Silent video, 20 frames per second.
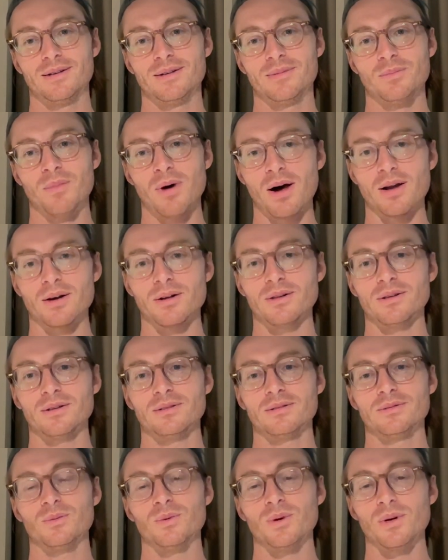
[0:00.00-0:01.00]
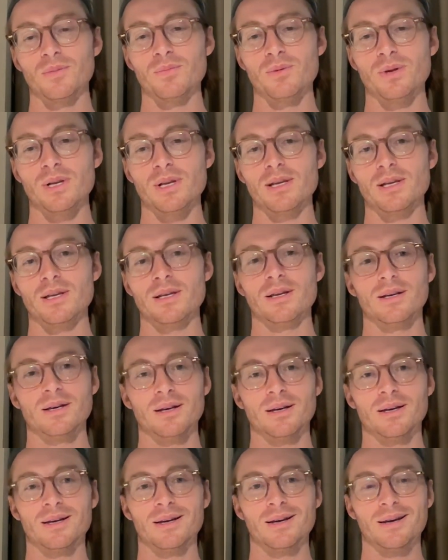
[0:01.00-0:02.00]
model would be
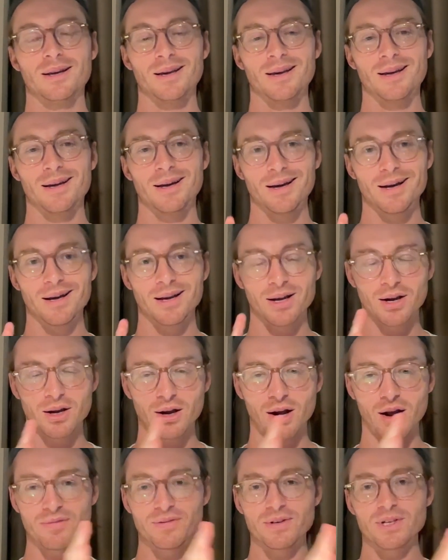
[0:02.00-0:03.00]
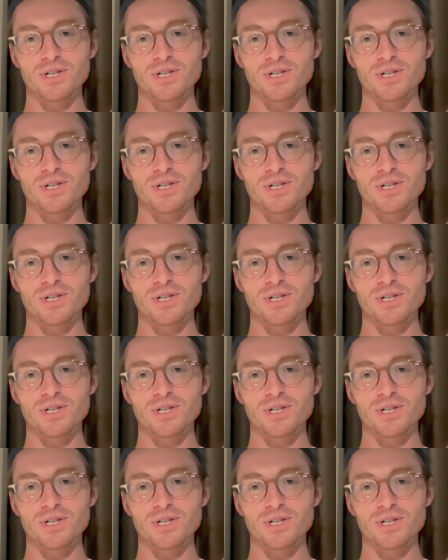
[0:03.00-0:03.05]
coffee